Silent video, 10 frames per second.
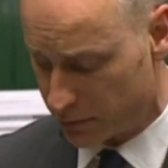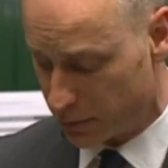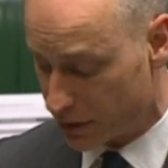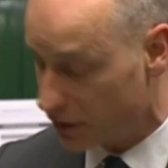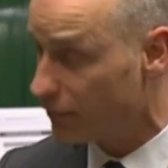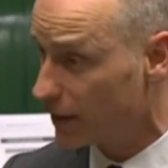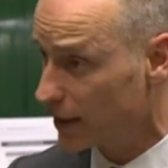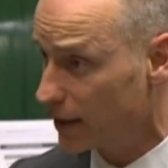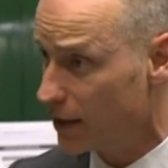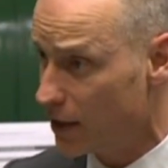
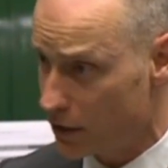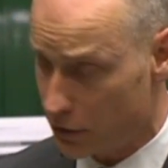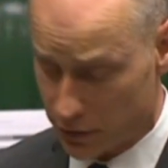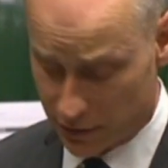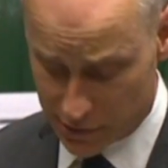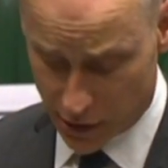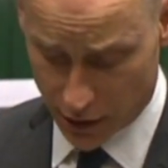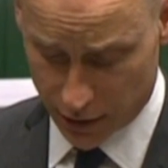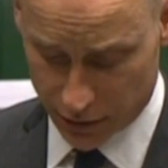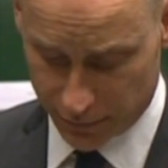specifically so as to
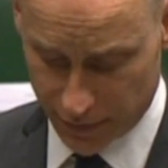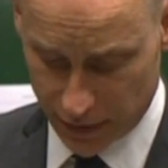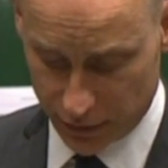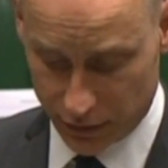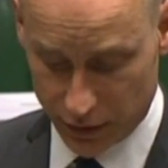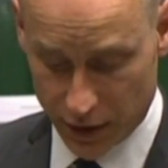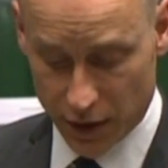target civilians.